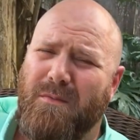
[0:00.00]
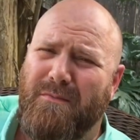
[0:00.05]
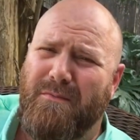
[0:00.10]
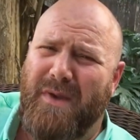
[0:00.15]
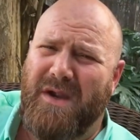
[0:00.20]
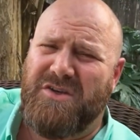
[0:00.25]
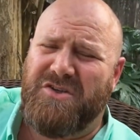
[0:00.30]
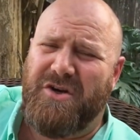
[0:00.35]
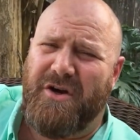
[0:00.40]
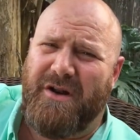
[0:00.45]

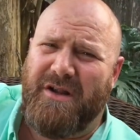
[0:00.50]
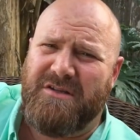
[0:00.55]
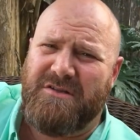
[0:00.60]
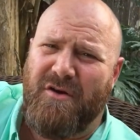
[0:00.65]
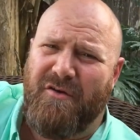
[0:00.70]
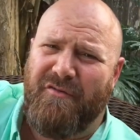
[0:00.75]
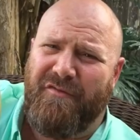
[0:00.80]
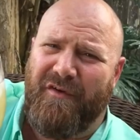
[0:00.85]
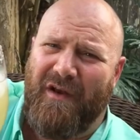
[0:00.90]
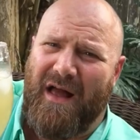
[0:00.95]
Make sure there's
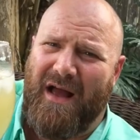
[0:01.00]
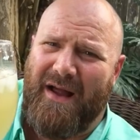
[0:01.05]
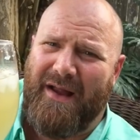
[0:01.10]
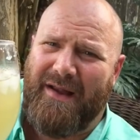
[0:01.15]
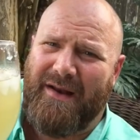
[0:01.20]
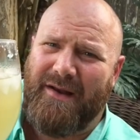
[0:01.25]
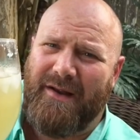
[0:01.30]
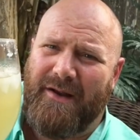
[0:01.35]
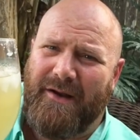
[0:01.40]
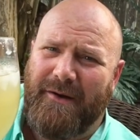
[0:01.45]
no fly
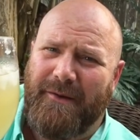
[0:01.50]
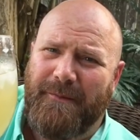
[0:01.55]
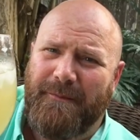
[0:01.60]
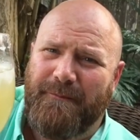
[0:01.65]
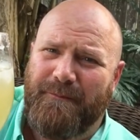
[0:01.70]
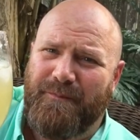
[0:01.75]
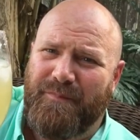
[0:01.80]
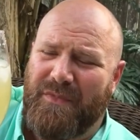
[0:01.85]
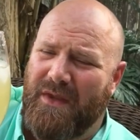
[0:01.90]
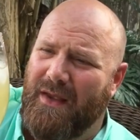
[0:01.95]
in here.
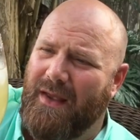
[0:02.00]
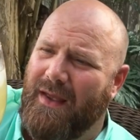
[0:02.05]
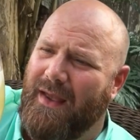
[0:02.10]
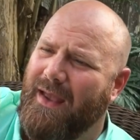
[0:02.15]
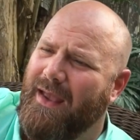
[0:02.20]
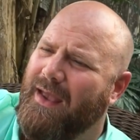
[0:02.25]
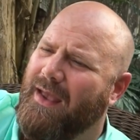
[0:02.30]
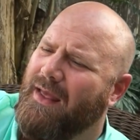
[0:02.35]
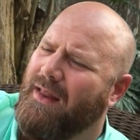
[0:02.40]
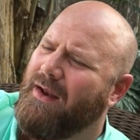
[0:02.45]

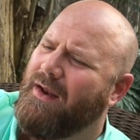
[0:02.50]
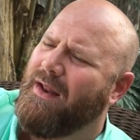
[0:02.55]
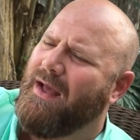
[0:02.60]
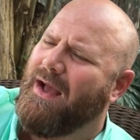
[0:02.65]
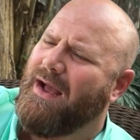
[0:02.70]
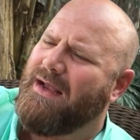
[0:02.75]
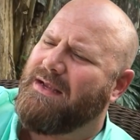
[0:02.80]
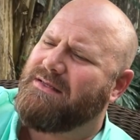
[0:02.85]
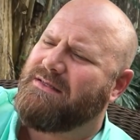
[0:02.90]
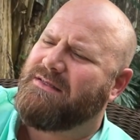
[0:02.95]
And a
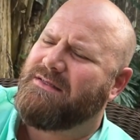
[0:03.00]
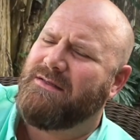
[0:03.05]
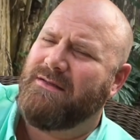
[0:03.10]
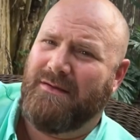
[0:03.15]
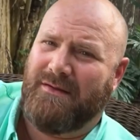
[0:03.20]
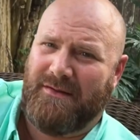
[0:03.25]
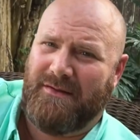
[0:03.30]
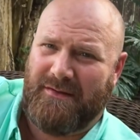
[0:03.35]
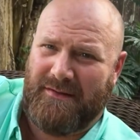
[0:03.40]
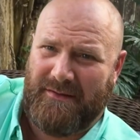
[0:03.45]
nice
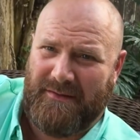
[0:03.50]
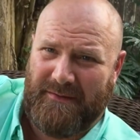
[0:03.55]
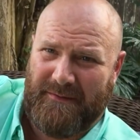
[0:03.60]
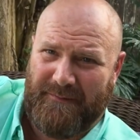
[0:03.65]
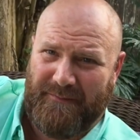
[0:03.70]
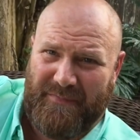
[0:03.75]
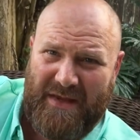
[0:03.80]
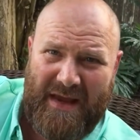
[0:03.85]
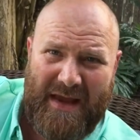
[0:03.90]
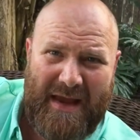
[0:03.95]

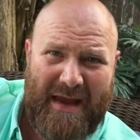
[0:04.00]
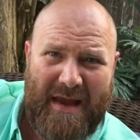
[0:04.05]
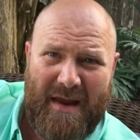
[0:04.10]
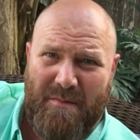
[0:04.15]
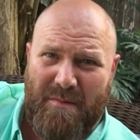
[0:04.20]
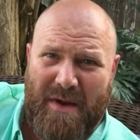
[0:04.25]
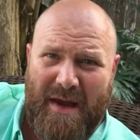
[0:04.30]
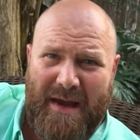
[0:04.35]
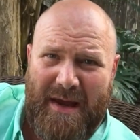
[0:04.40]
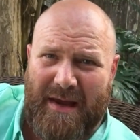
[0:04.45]

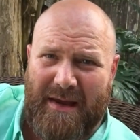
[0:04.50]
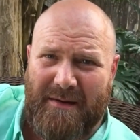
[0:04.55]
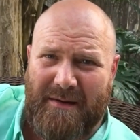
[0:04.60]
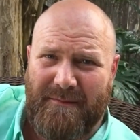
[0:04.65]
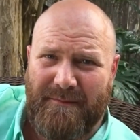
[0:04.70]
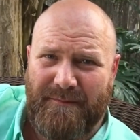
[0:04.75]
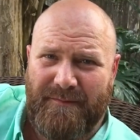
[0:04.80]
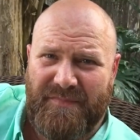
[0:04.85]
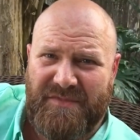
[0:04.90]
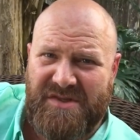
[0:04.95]
handmade
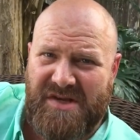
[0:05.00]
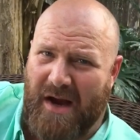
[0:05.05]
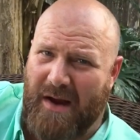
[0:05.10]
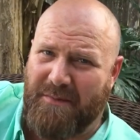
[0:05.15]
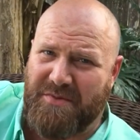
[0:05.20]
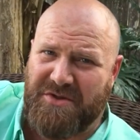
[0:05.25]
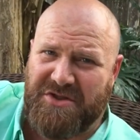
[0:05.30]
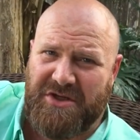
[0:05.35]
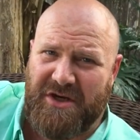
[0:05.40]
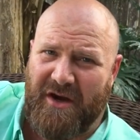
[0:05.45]

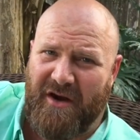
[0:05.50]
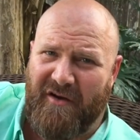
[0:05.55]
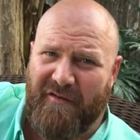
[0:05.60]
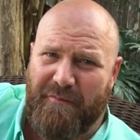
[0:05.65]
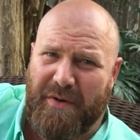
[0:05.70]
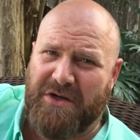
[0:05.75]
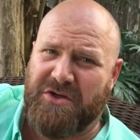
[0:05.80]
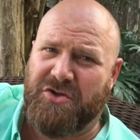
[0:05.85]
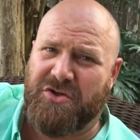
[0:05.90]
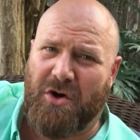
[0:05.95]
top shelf
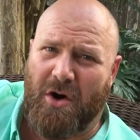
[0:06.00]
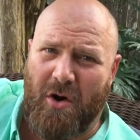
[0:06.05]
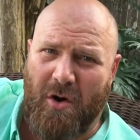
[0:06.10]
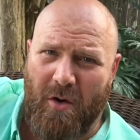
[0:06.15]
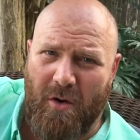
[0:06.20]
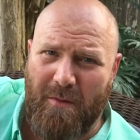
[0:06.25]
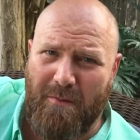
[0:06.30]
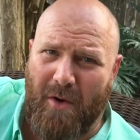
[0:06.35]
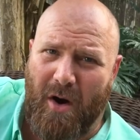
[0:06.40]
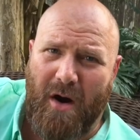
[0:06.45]

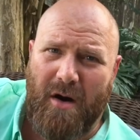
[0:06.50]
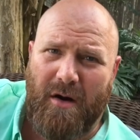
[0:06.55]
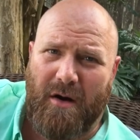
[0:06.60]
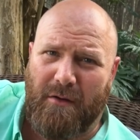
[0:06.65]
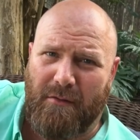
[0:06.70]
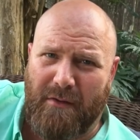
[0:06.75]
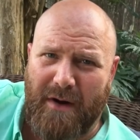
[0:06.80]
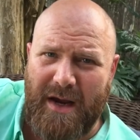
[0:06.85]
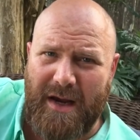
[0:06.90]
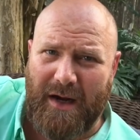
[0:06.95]
Padron
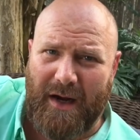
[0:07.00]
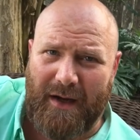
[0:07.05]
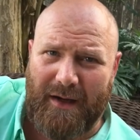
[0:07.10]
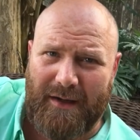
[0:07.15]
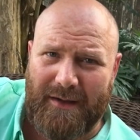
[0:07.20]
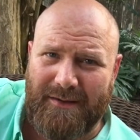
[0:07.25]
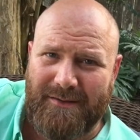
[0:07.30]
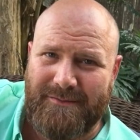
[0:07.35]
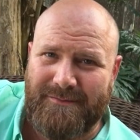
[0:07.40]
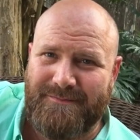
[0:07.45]
Margarita.
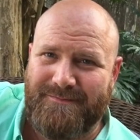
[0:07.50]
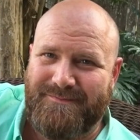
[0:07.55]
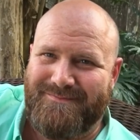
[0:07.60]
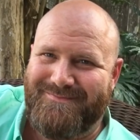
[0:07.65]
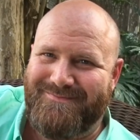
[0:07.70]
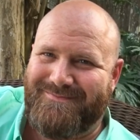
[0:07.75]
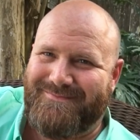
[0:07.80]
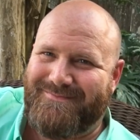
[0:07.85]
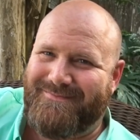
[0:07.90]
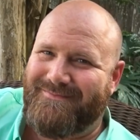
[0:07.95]

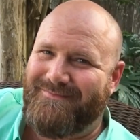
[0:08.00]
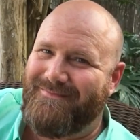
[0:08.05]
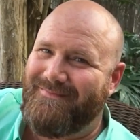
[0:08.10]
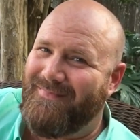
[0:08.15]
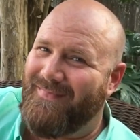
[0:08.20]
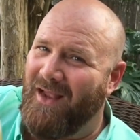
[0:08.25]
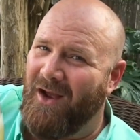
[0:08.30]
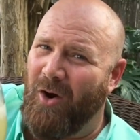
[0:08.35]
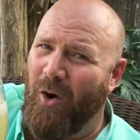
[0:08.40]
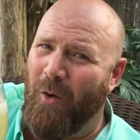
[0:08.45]

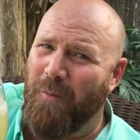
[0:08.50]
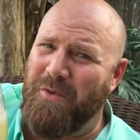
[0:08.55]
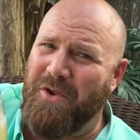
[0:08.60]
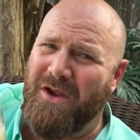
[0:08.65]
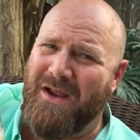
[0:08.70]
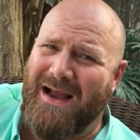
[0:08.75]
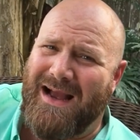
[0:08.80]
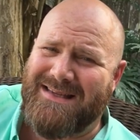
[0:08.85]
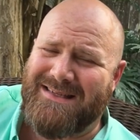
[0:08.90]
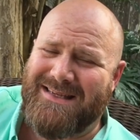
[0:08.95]
Hope you
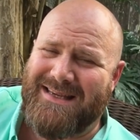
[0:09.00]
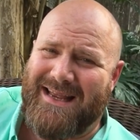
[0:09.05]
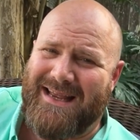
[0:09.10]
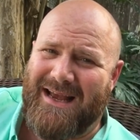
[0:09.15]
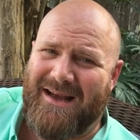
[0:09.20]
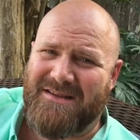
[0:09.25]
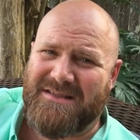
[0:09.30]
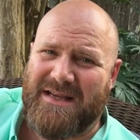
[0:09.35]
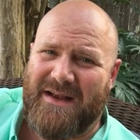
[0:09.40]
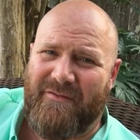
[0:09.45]
guys and
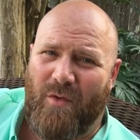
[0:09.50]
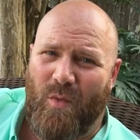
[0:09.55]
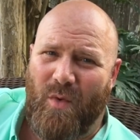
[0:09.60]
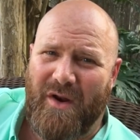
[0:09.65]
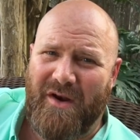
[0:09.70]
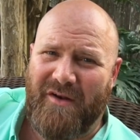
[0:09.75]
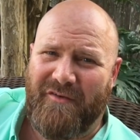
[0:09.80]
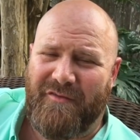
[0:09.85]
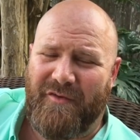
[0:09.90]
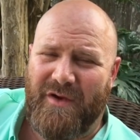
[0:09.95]
gals have a
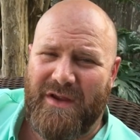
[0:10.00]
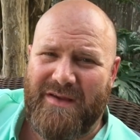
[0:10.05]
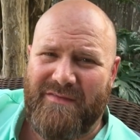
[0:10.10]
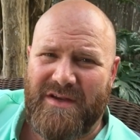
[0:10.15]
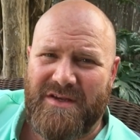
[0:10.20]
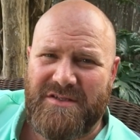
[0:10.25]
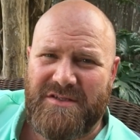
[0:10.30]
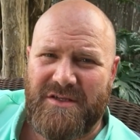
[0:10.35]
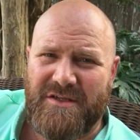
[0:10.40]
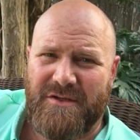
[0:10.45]
wonderful
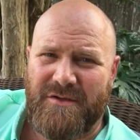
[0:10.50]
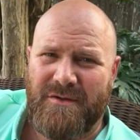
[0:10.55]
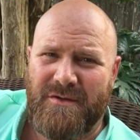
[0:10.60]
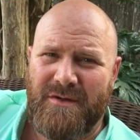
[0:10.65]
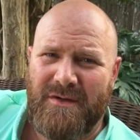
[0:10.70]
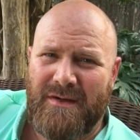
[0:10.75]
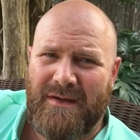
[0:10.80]
evening too.